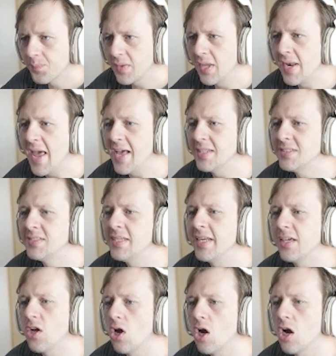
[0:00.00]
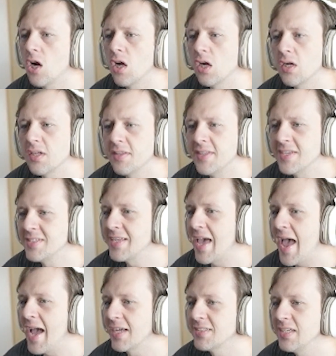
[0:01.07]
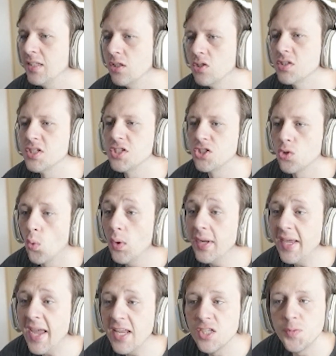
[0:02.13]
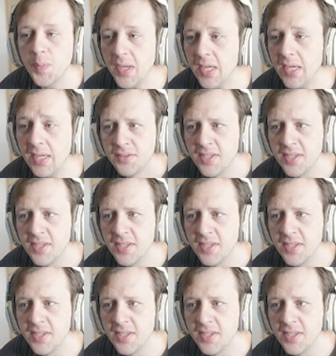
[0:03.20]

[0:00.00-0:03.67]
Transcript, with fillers: enhanced any card. This Axie loses 20 HP.